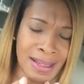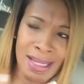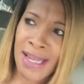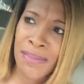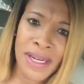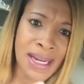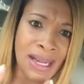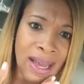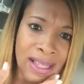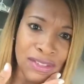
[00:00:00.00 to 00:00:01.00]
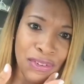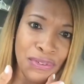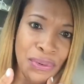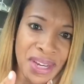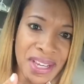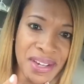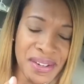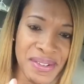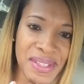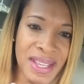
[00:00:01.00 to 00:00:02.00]
And I'd been out of college for 4
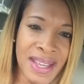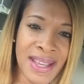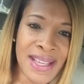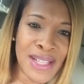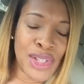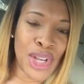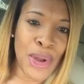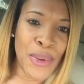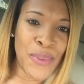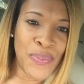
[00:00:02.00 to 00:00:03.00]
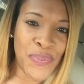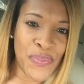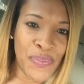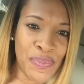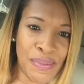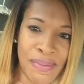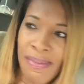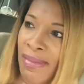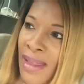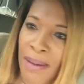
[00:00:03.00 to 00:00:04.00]
years. So
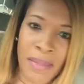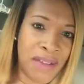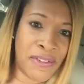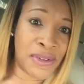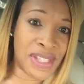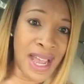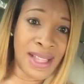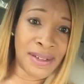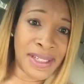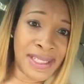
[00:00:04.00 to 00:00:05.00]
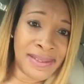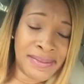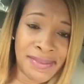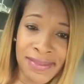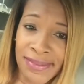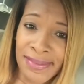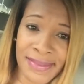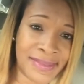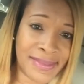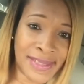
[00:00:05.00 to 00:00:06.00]
my first salary,
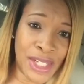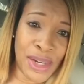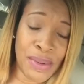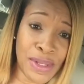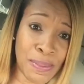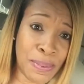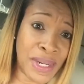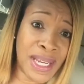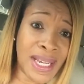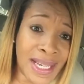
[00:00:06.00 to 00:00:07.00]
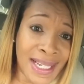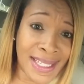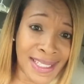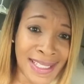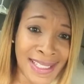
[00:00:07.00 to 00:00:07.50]
you know, was pretty good.